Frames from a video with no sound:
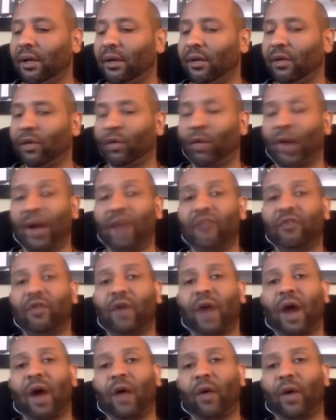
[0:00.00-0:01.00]
the rightful
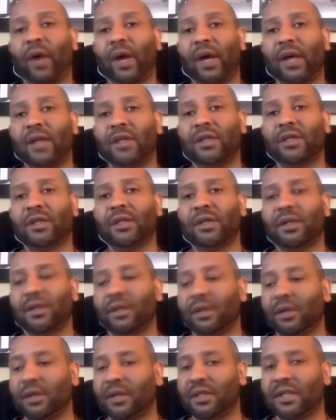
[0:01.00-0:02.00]
outrage
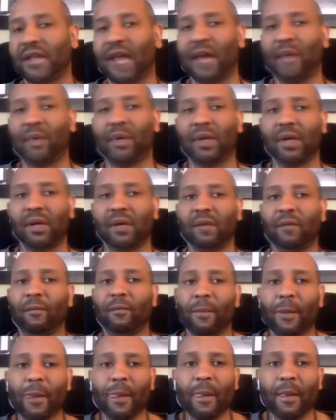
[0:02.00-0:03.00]
that's happening.
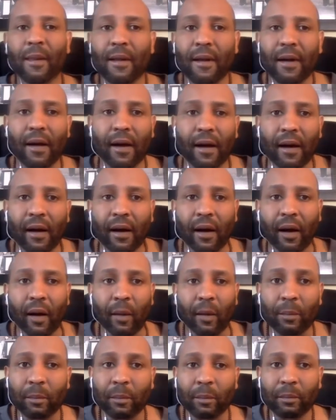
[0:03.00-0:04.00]

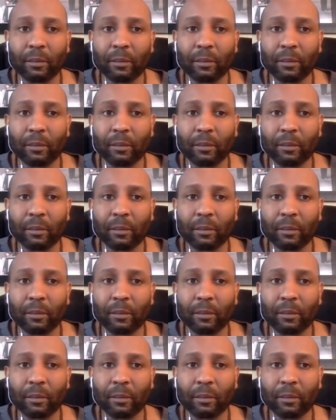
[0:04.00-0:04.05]
Um,